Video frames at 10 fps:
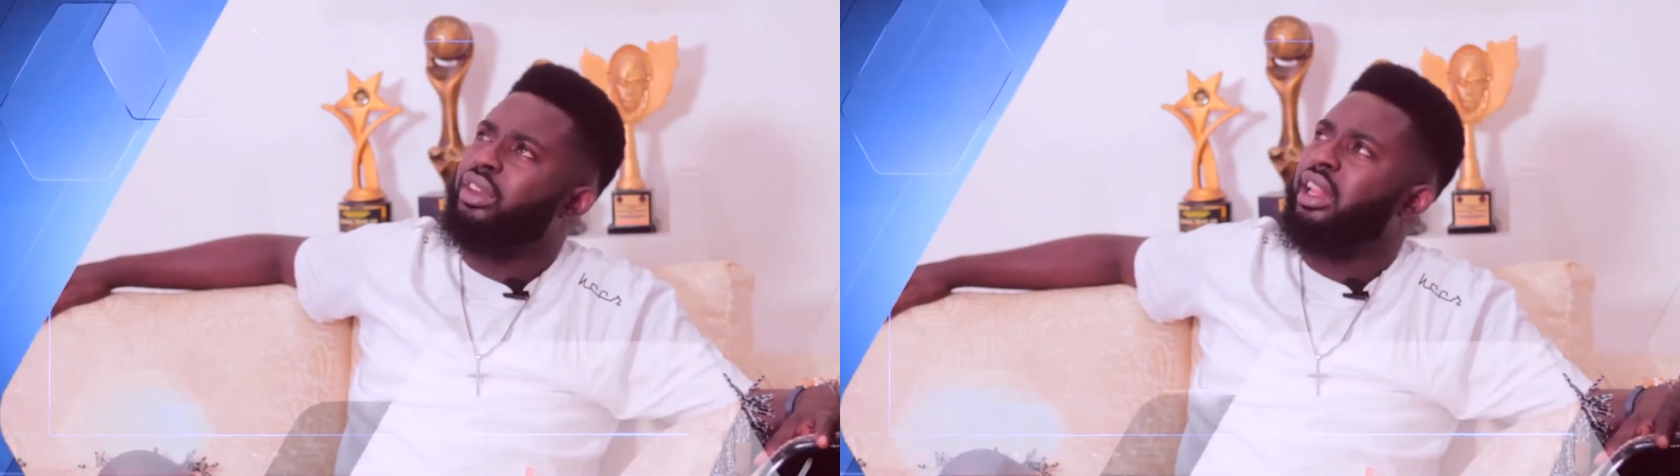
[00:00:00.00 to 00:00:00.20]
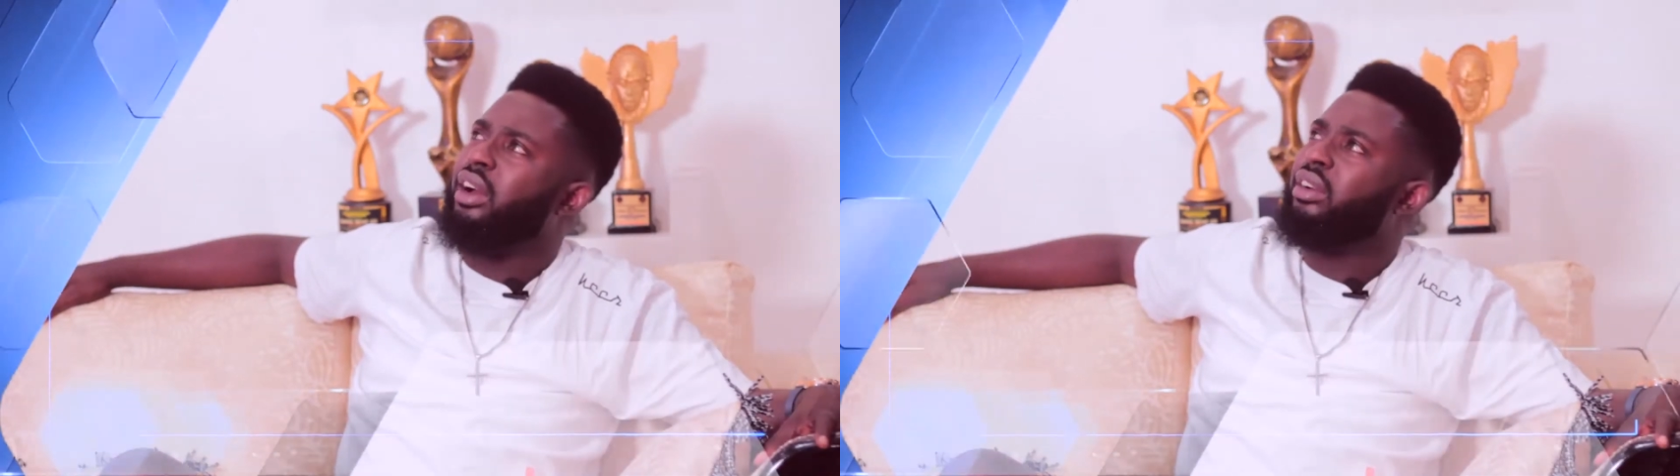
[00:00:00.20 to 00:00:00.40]

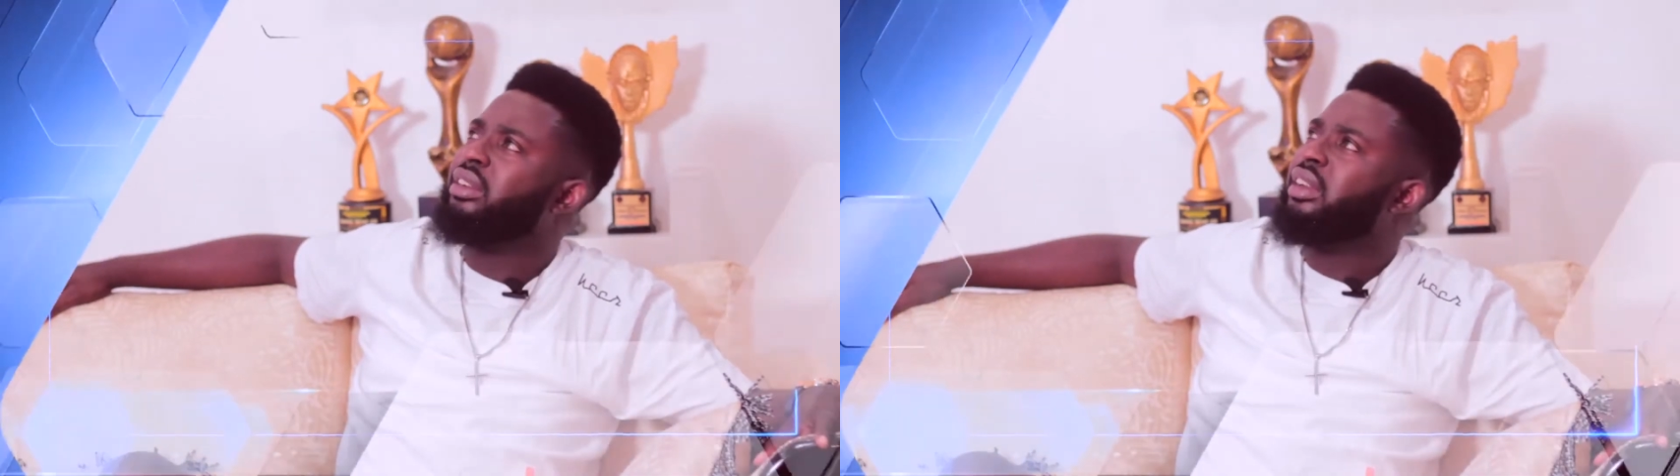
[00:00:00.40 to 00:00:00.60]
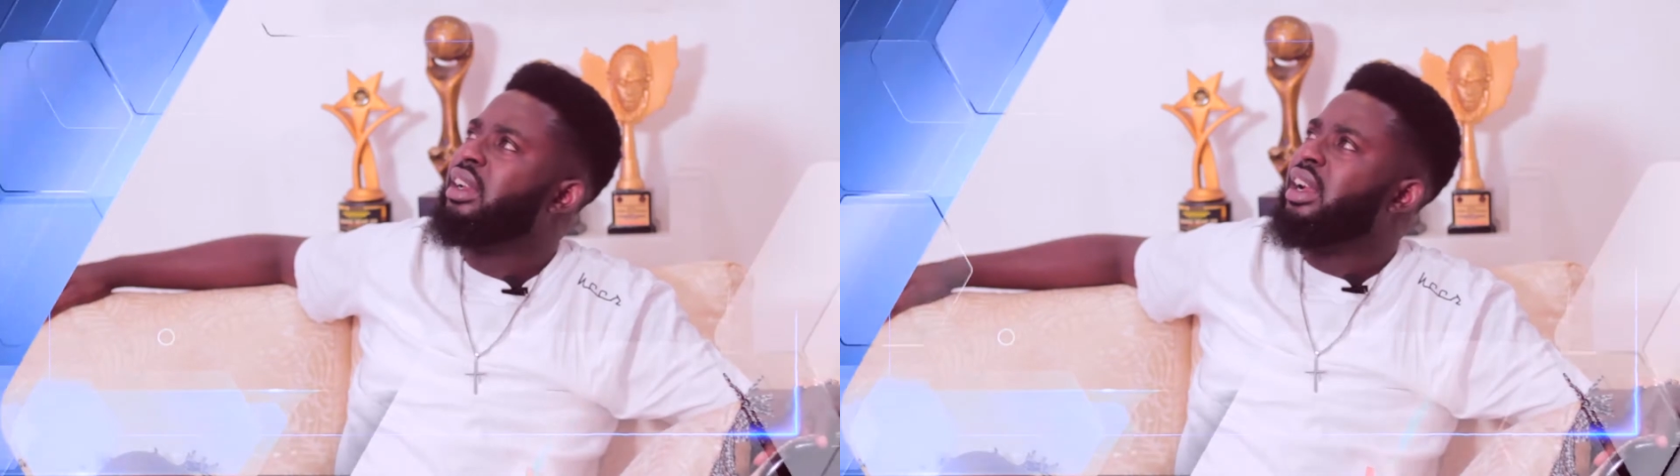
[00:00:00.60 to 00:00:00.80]
now.
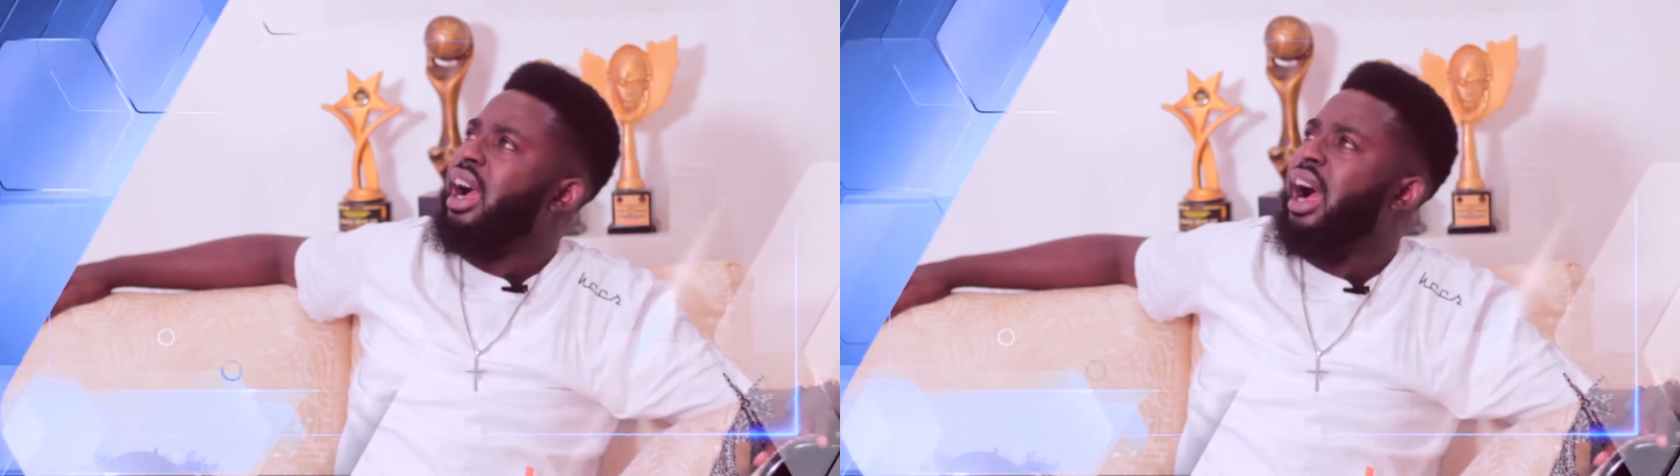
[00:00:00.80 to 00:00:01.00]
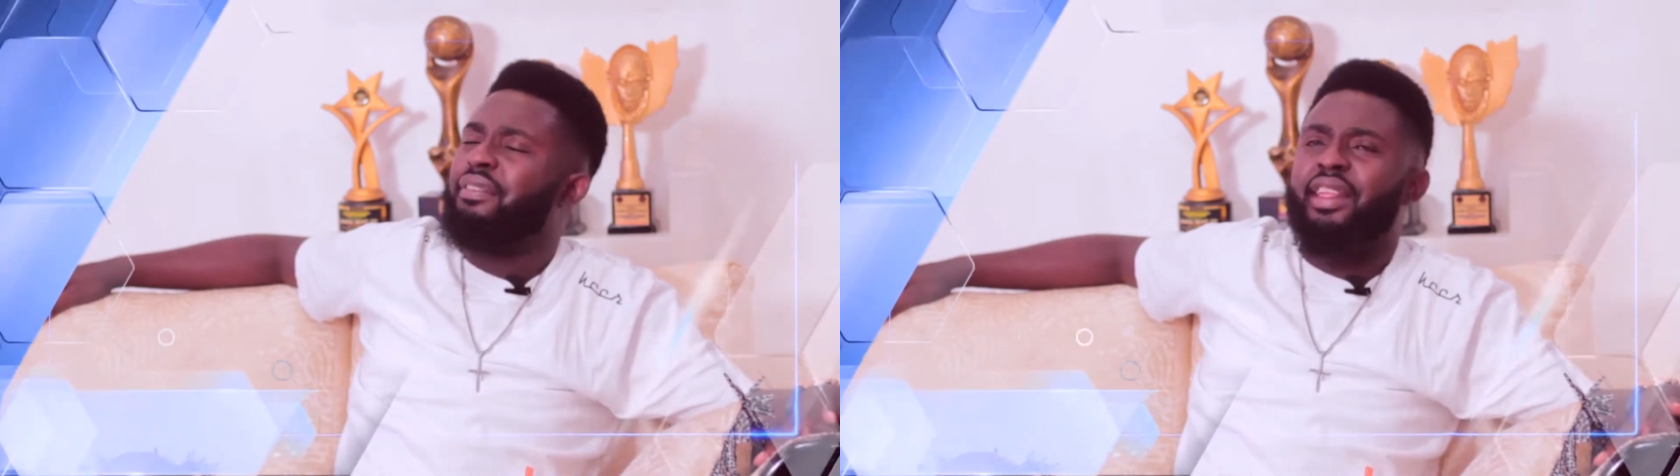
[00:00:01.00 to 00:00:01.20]

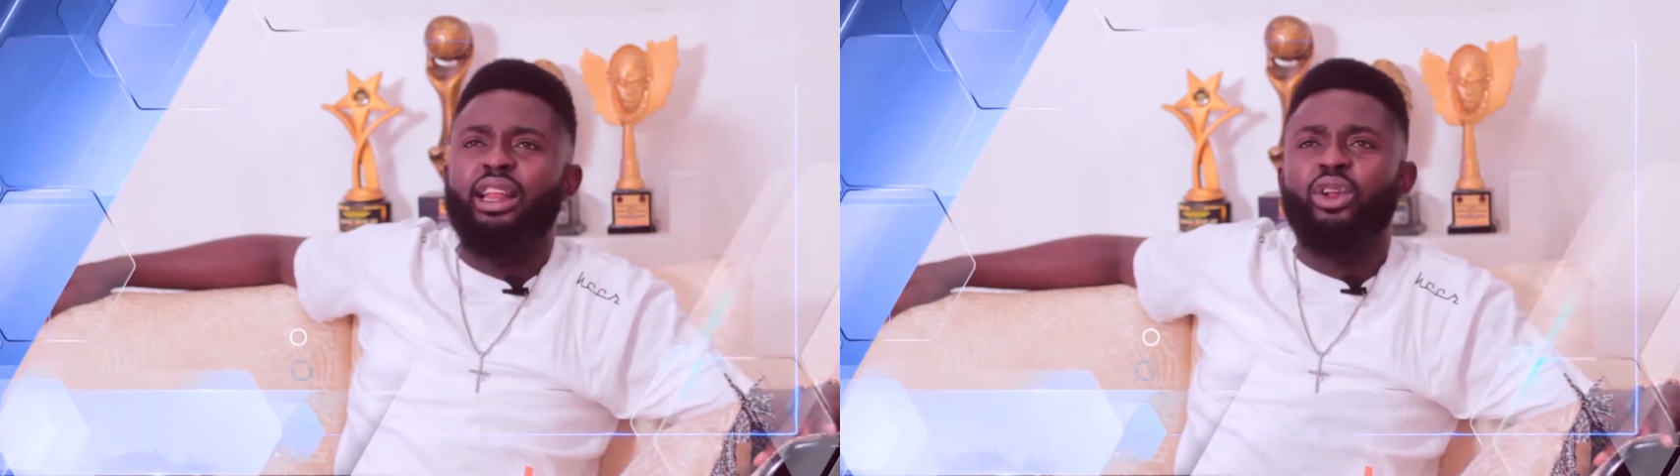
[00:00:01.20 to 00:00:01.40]
After a